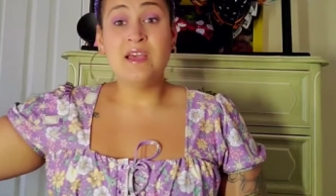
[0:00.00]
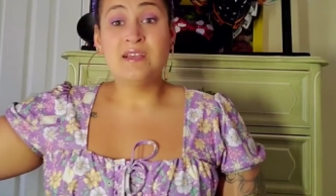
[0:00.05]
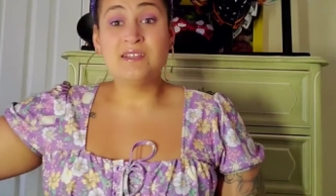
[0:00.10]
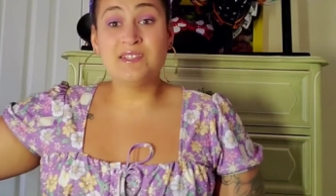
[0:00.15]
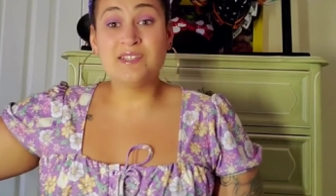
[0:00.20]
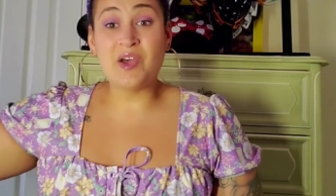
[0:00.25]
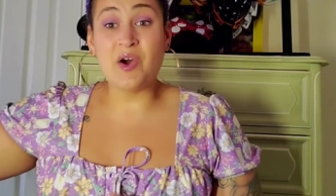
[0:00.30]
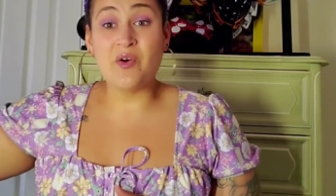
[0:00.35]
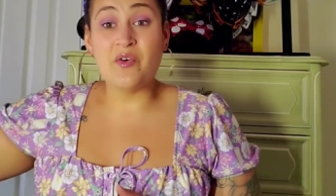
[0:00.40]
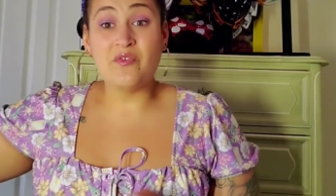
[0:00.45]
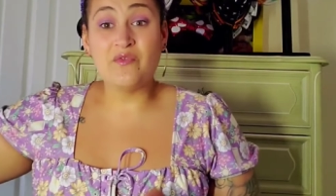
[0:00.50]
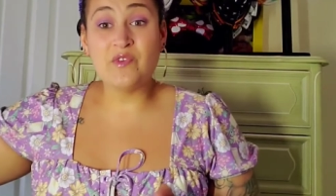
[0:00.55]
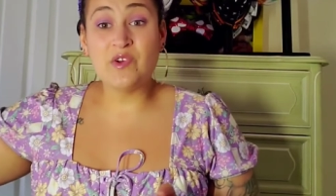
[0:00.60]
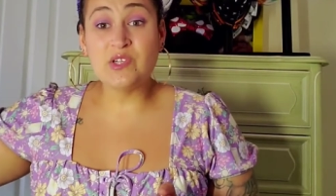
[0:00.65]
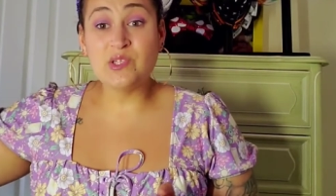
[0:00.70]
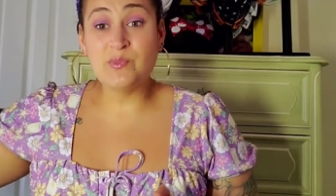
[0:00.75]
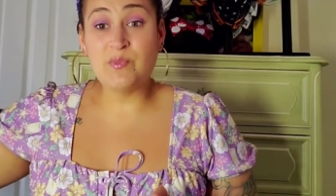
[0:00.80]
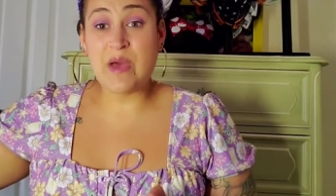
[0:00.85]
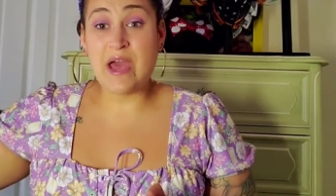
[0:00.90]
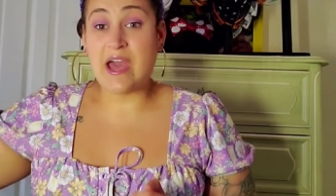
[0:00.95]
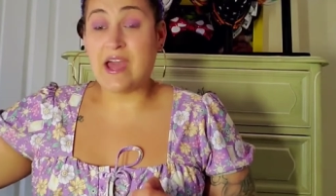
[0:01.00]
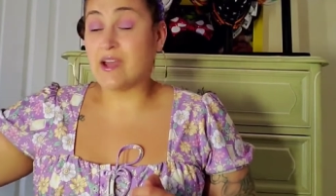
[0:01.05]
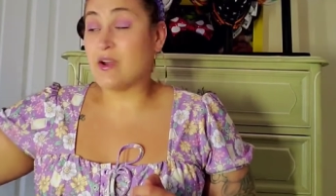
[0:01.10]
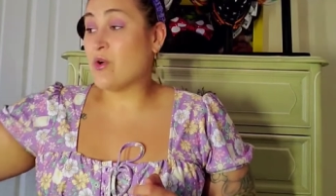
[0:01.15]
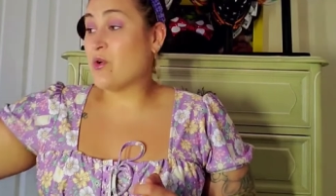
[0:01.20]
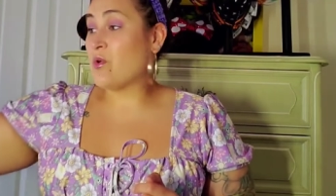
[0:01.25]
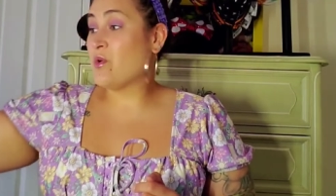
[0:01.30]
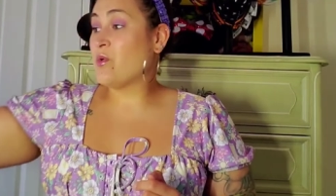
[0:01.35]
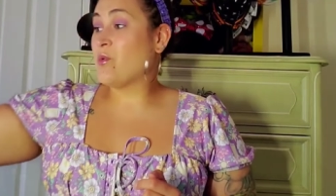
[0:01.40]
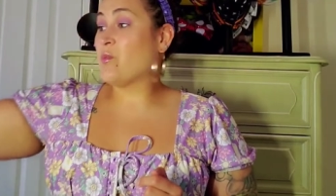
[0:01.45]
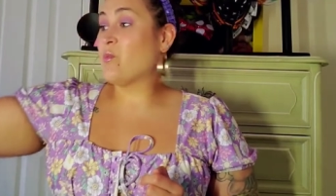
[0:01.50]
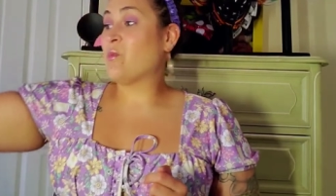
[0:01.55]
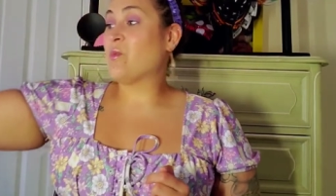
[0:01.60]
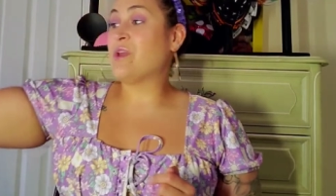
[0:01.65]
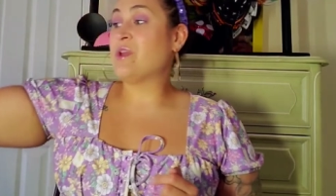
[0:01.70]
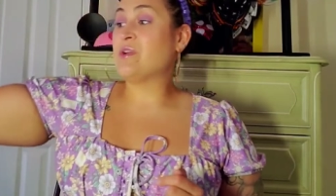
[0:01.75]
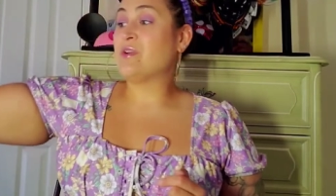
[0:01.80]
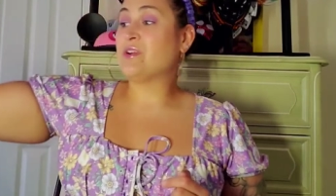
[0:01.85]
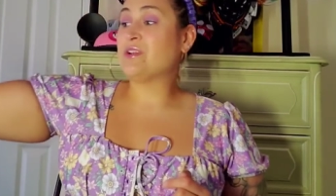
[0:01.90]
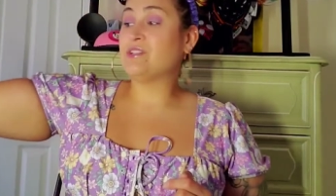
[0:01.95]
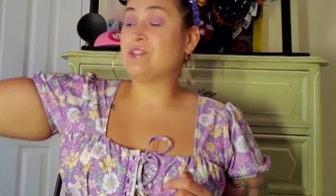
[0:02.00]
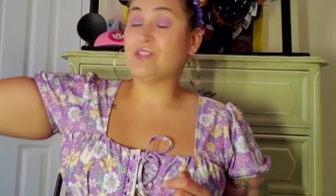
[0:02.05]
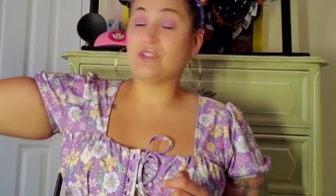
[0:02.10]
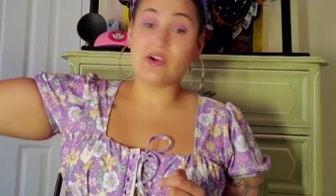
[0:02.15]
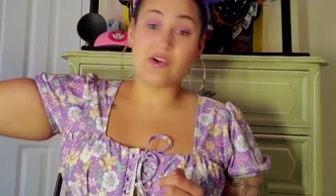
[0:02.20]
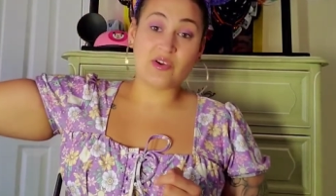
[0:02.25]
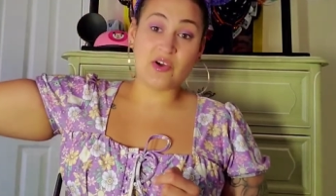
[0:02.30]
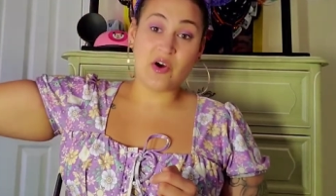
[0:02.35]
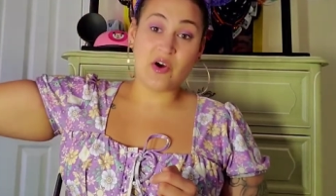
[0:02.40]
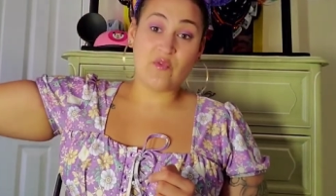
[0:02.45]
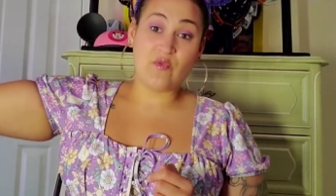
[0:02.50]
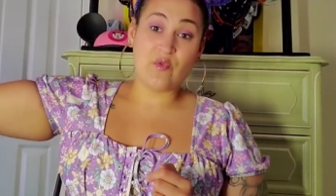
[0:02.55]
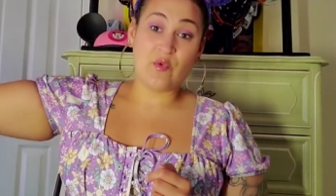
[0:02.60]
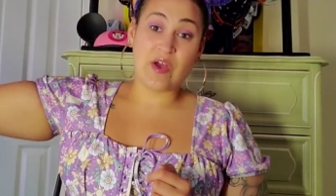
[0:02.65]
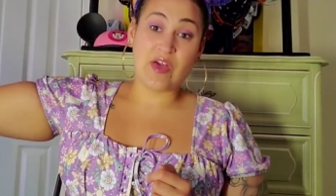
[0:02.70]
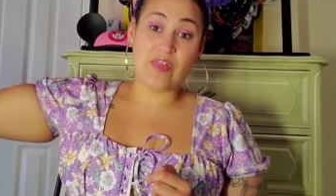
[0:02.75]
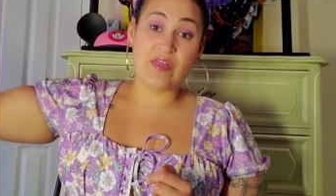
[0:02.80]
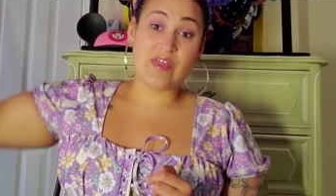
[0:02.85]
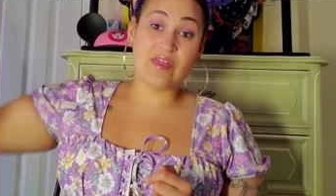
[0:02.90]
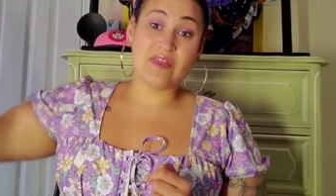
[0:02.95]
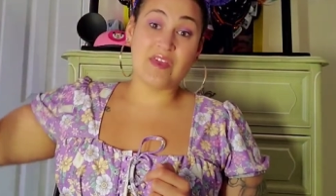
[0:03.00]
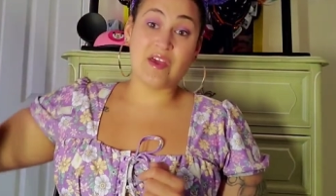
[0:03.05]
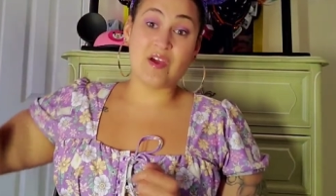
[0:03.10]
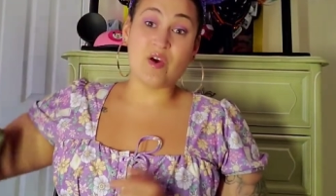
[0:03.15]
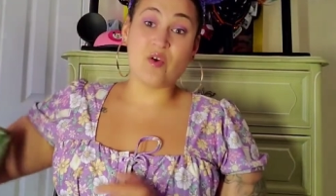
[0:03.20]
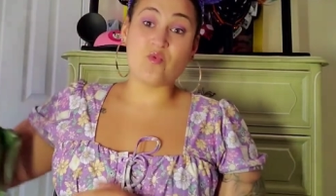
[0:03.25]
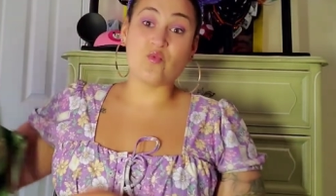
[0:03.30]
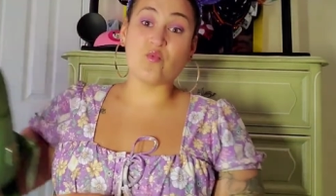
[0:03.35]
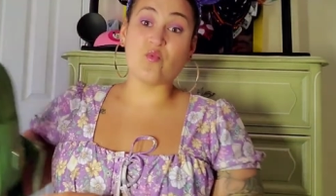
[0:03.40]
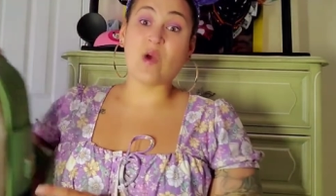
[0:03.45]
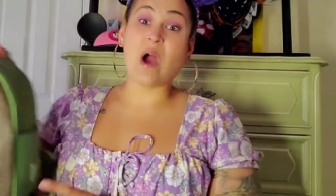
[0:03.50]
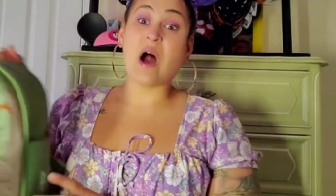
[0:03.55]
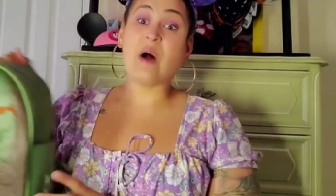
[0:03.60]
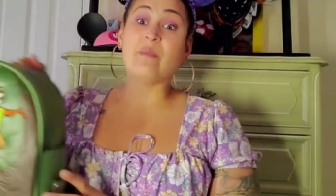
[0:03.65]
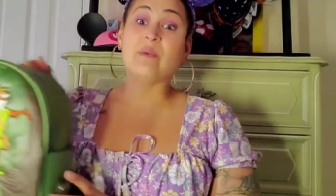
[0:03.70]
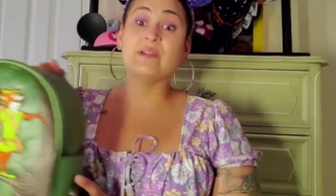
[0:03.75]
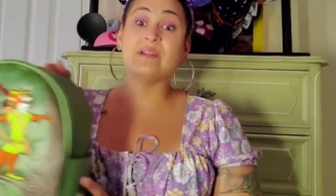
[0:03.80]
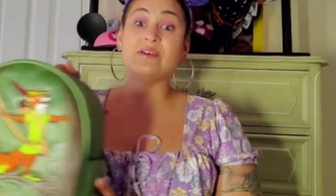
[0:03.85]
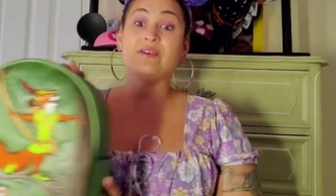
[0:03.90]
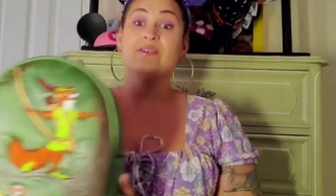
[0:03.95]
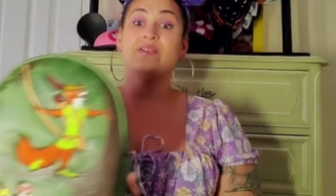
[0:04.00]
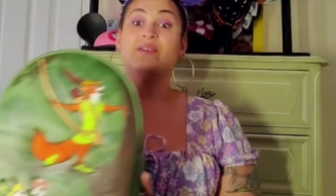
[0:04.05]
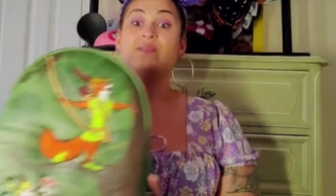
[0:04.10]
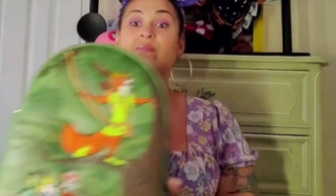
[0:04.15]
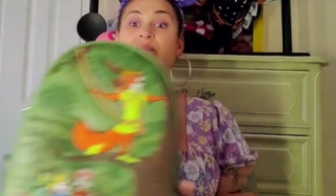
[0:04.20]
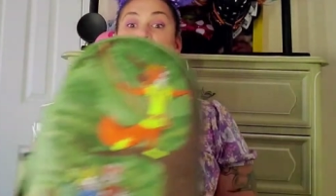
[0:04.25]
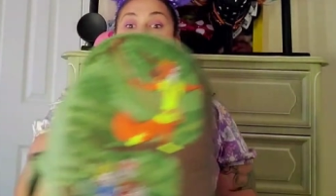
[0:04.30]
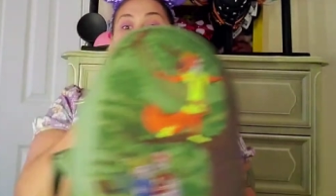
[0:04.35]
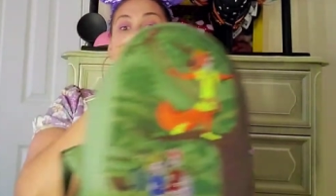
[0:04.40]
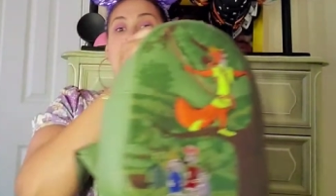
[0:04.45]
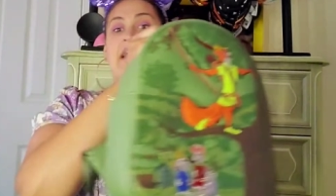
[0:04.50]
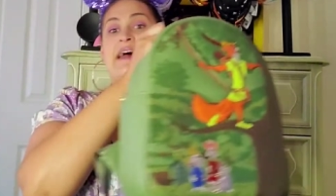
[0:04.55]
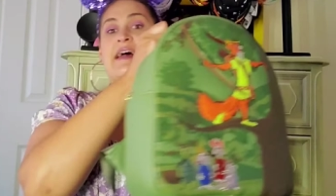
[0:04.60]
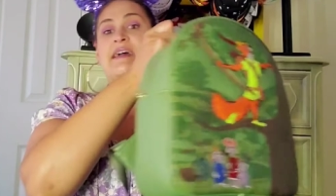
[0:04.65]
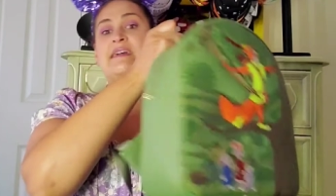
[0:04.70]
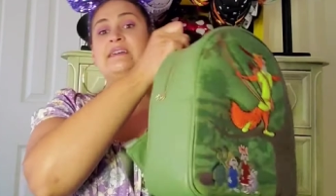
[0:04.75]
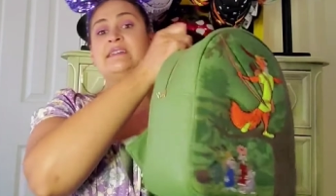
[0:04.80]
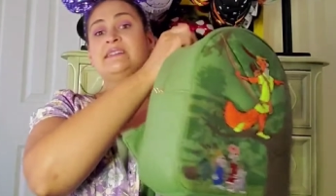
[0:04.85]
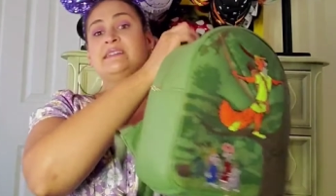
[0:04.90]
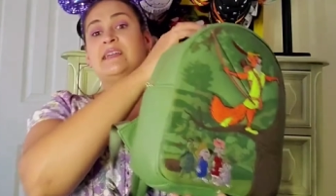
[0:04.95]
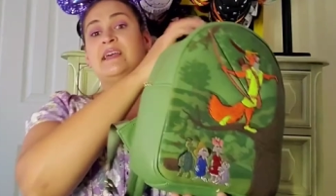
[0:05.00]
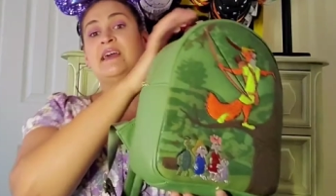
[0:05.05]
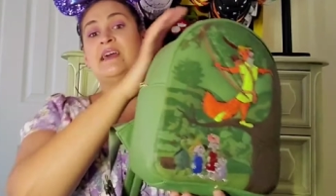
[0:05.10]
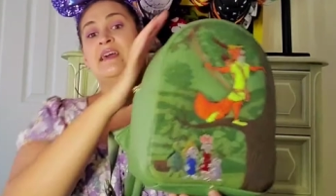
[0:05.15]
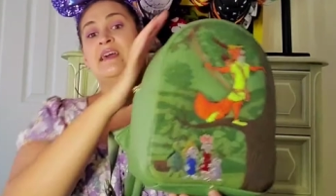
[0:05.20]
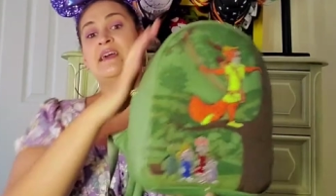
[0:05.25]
So, first bag, we are going to start off with the Robin Hood bags.